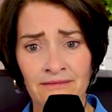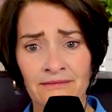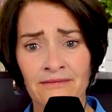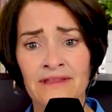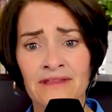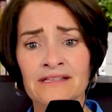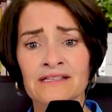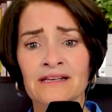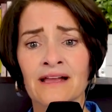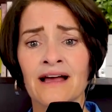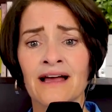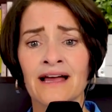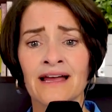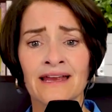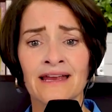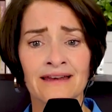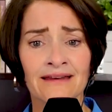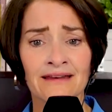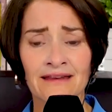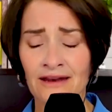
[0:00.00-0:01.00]
this
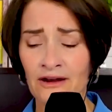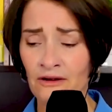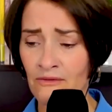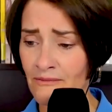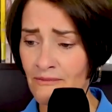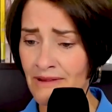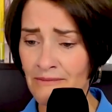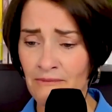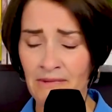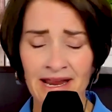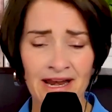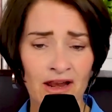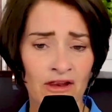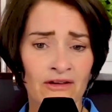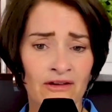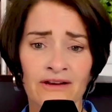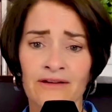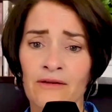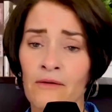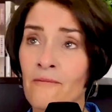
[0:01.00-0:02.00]
kind. You know, it might
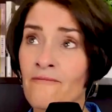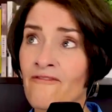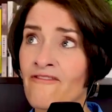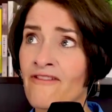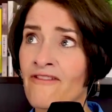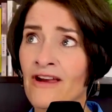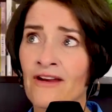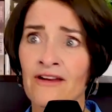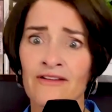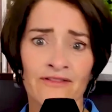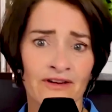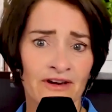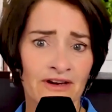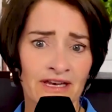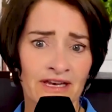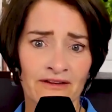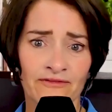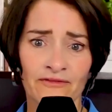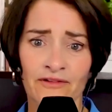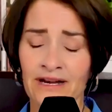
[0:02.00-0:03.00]
look very,
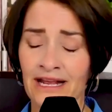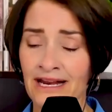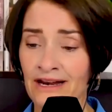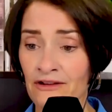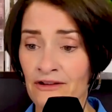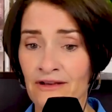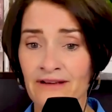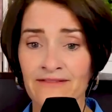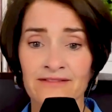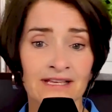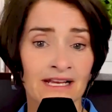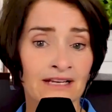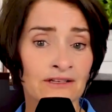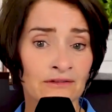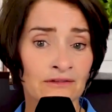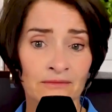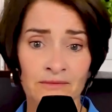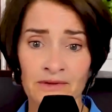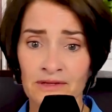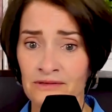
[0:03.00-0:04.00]
very different. I know you have
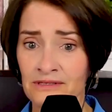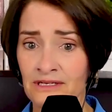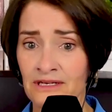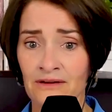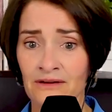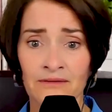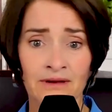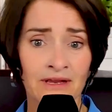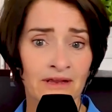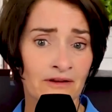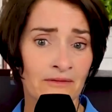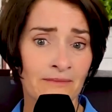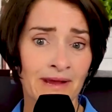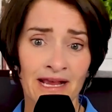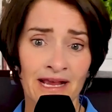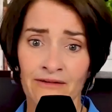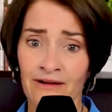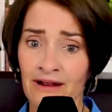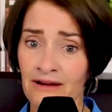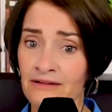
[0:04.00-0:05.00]
sexual abuse in your
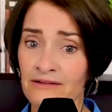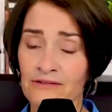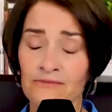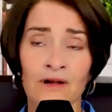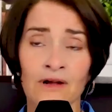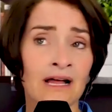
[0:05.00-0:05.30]
background as